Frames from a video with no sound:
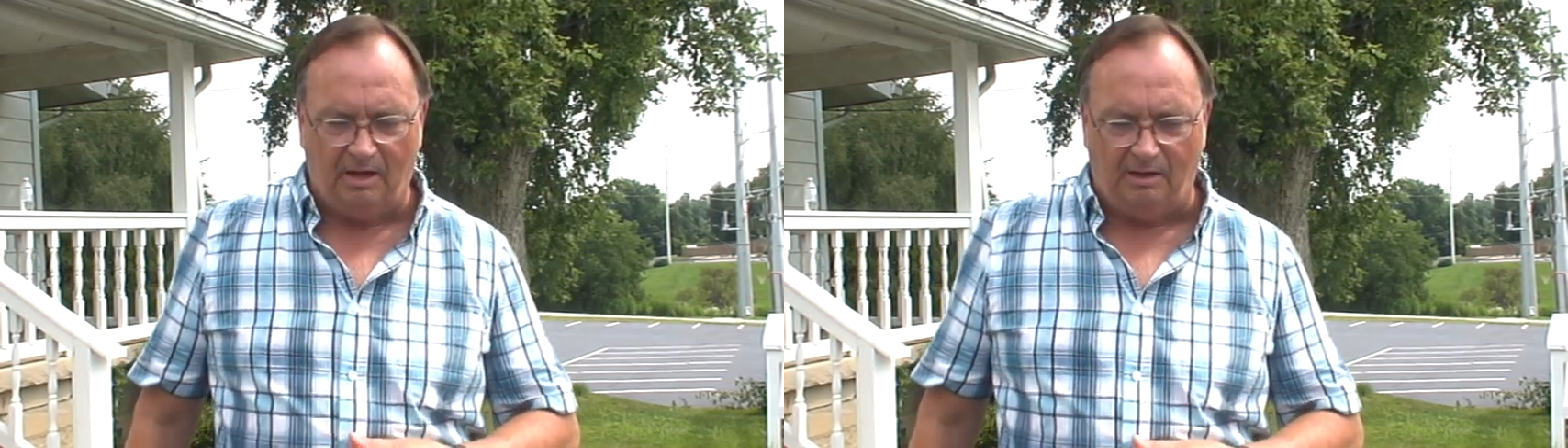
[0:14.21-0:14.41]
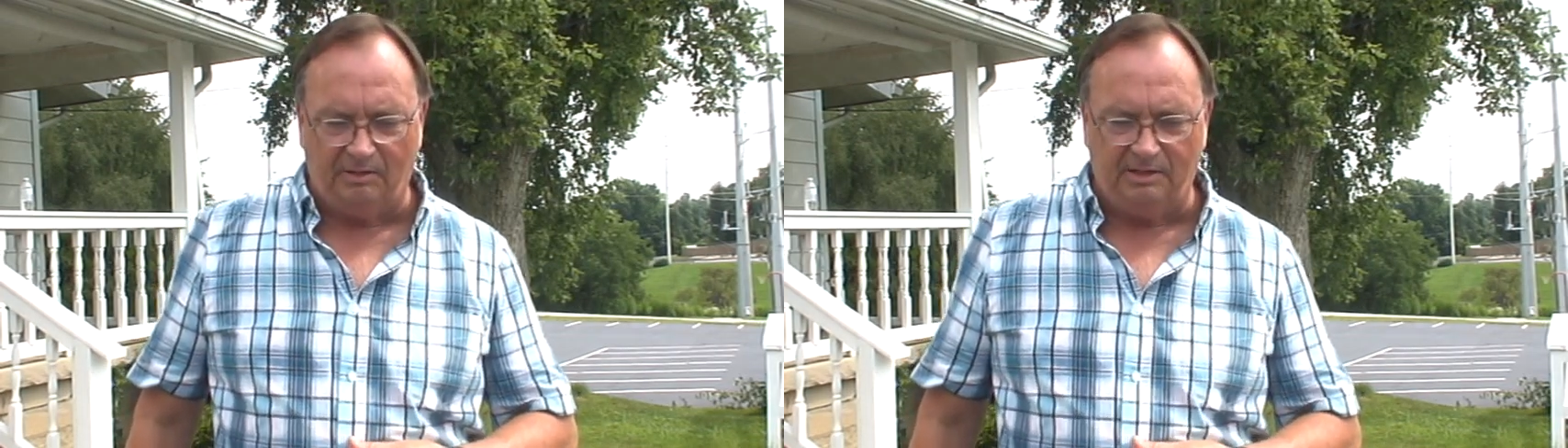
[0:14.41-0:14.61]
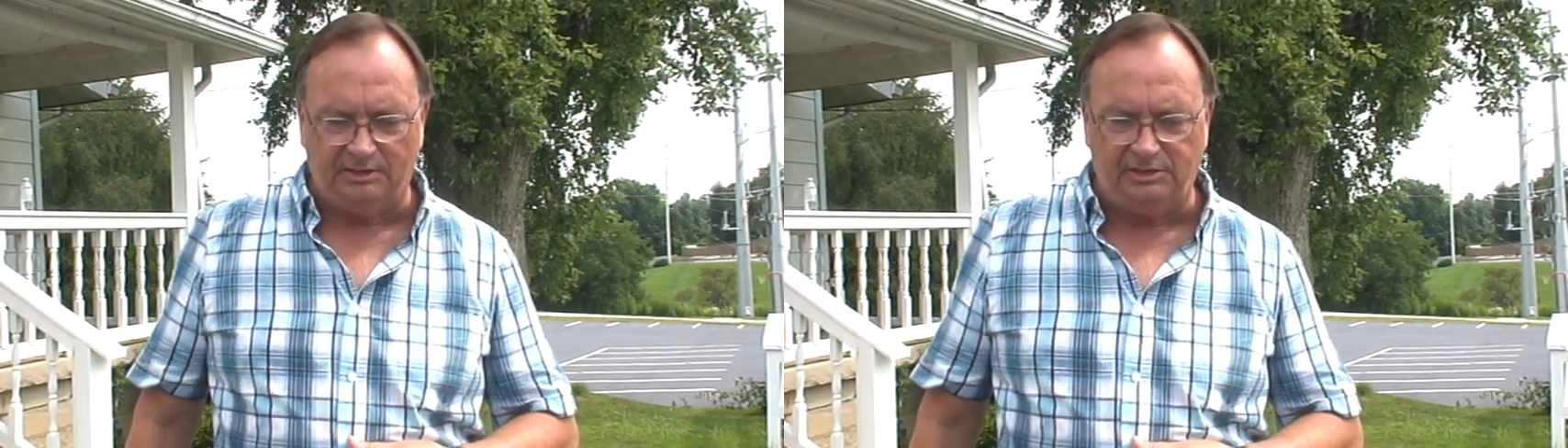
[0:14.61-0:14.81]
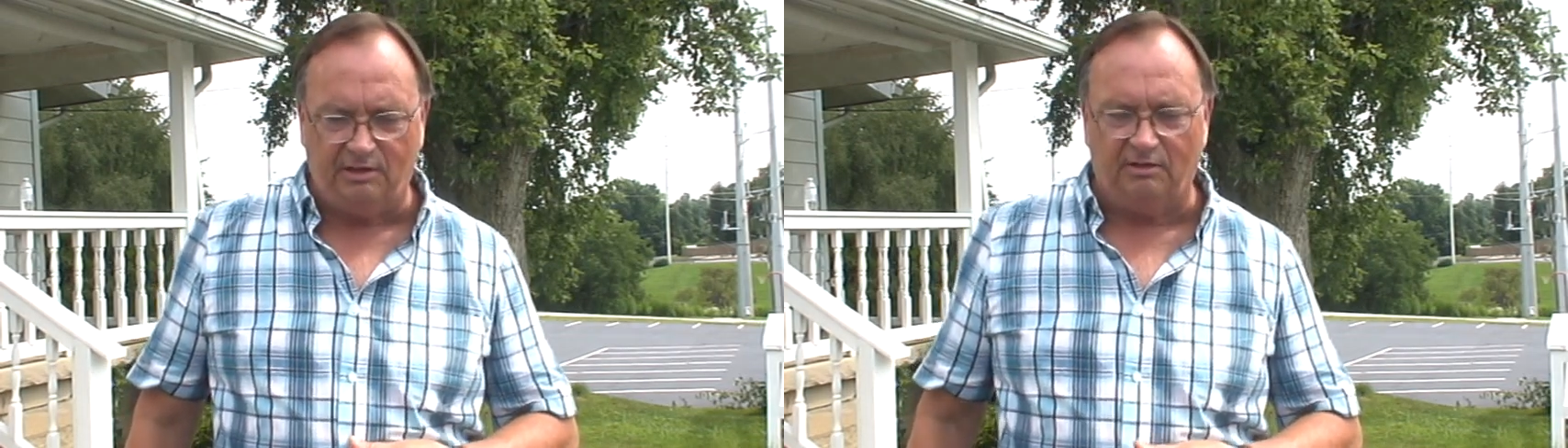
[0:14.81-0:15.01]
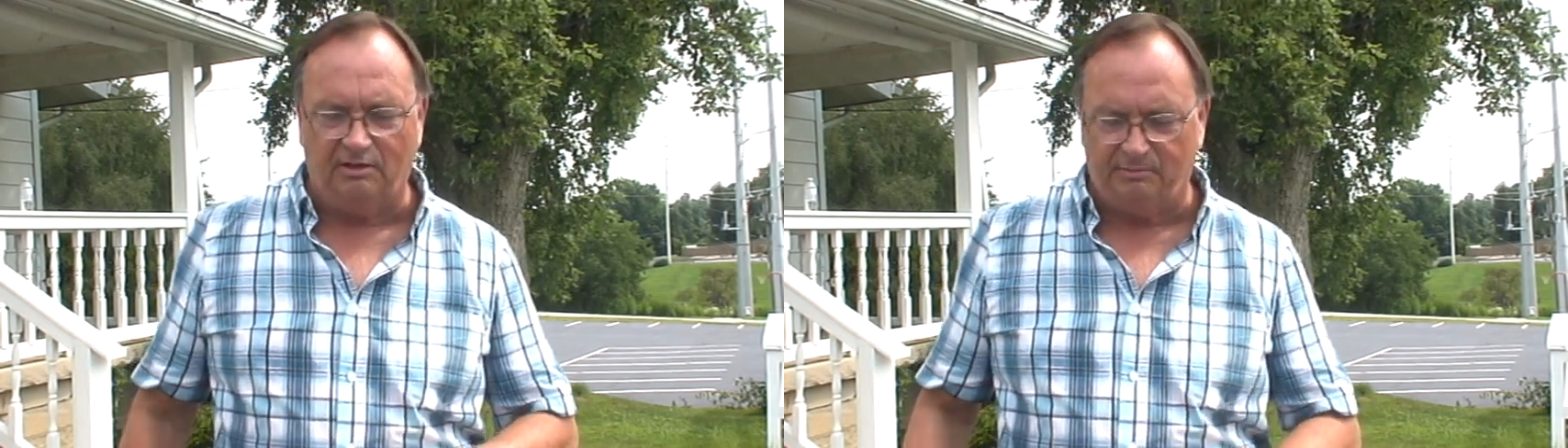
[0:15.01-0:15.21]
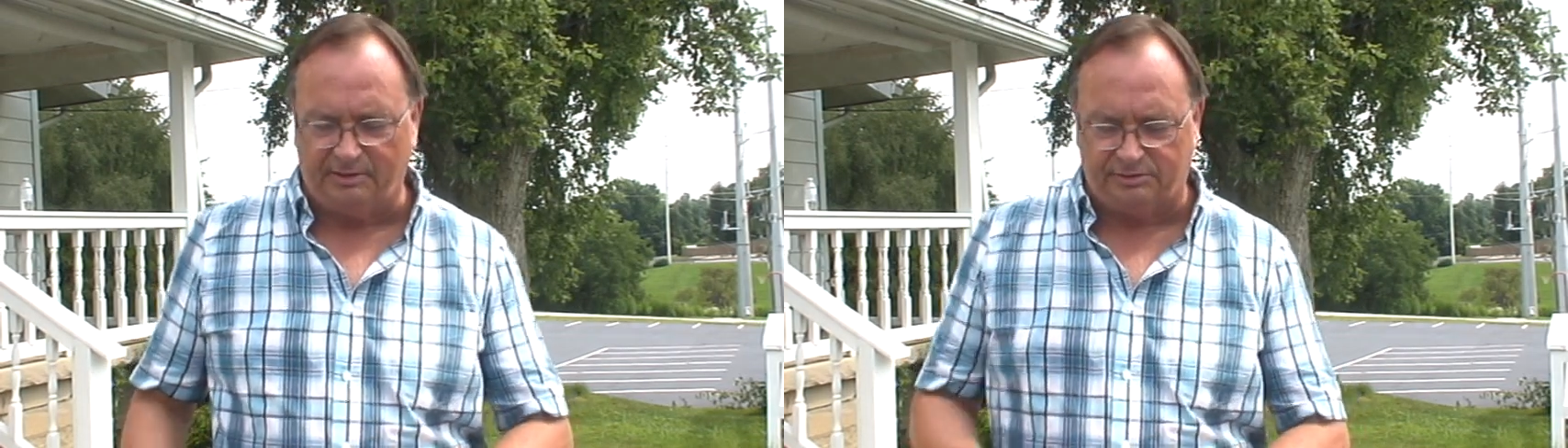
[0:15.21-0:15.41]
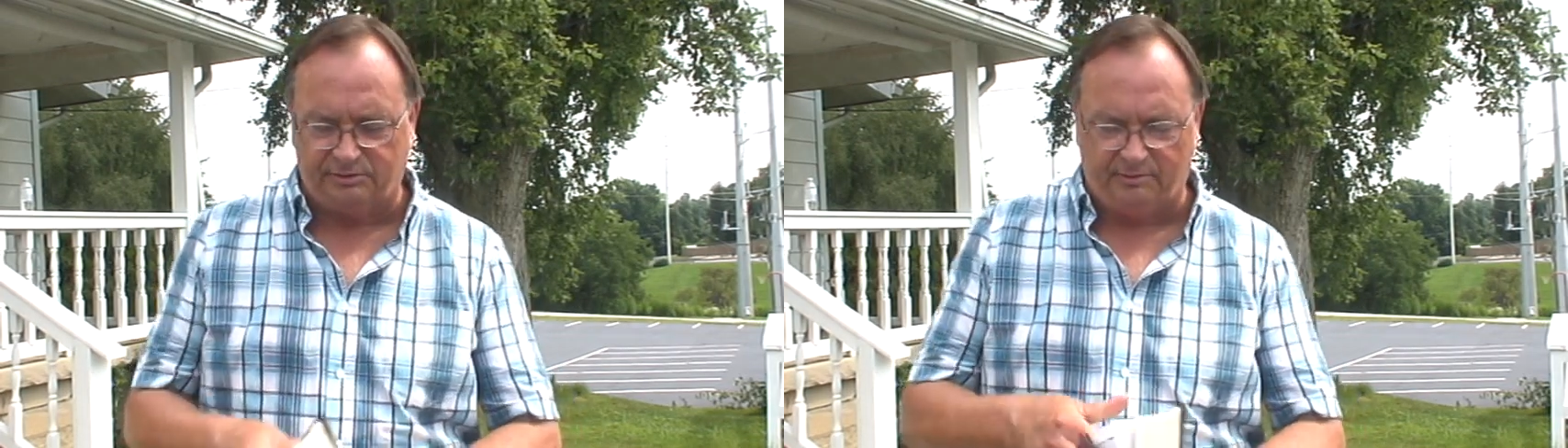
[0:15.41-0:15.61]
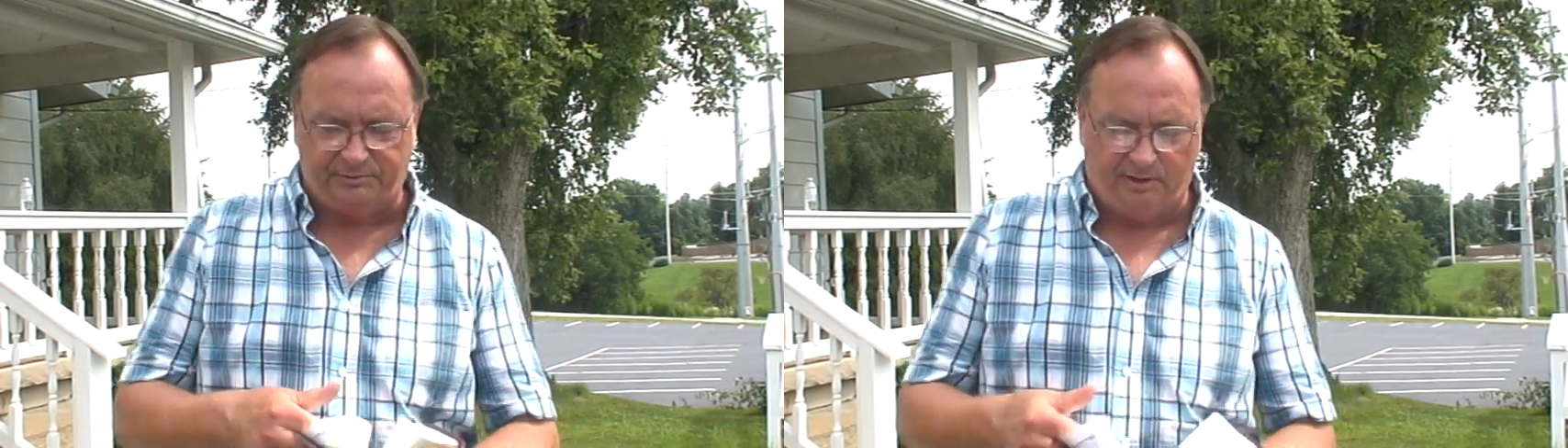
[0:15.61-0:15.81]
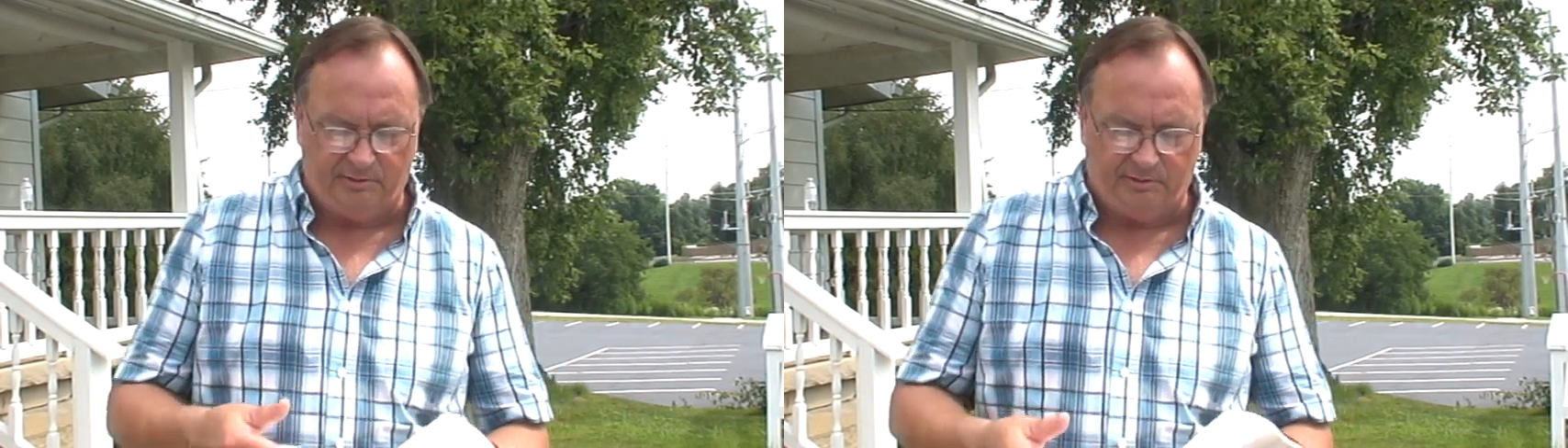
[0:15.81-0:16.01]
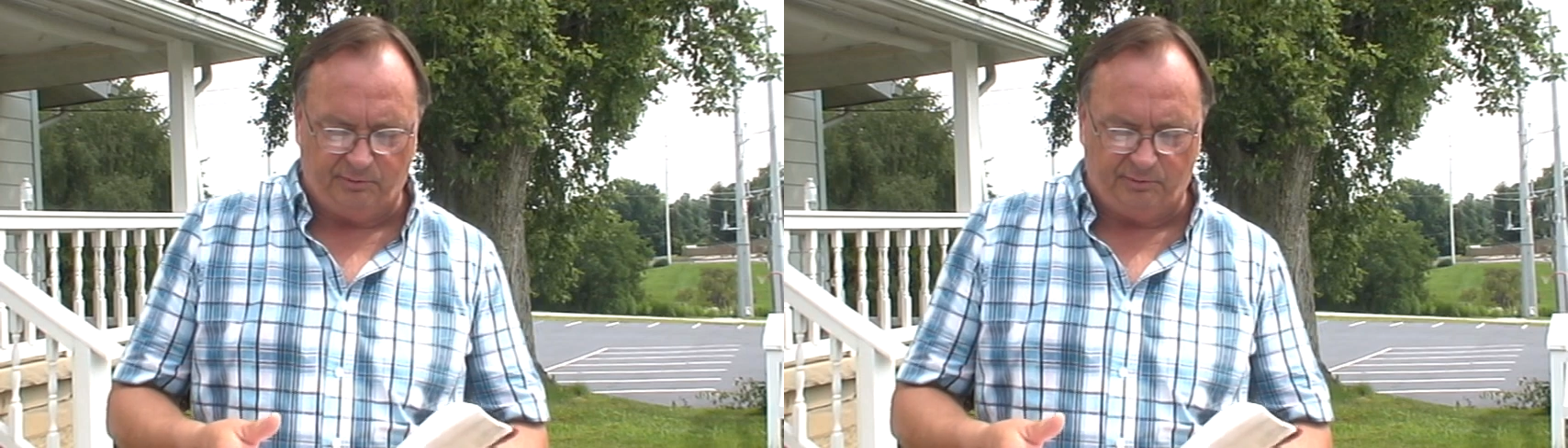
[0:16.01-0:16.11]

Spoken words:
I want to share a little bit of scripture here